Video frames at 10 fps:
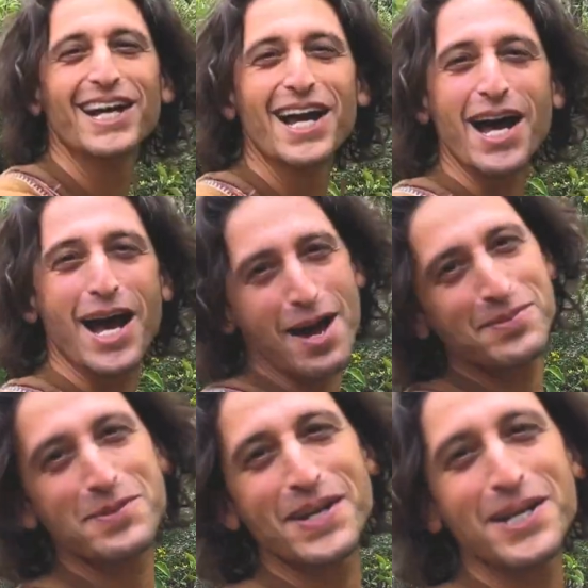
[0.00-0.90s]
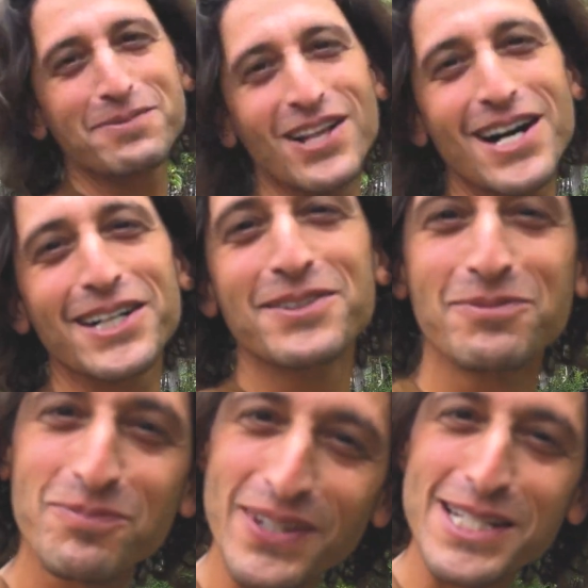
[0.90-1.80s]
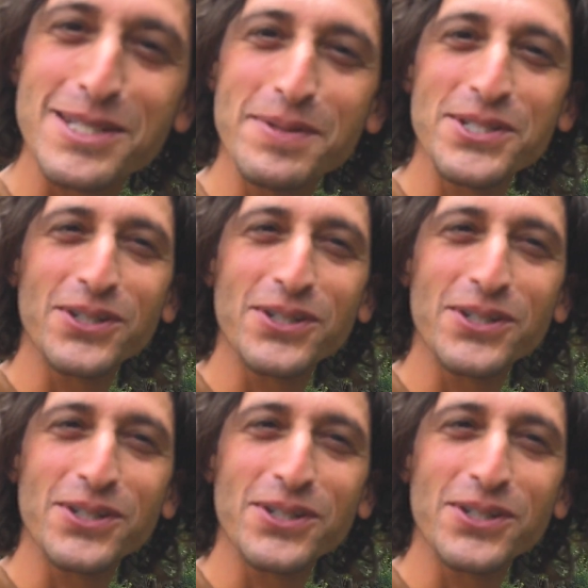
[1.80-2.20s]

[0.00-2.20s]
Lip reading: retreat, his name is Darren, and he's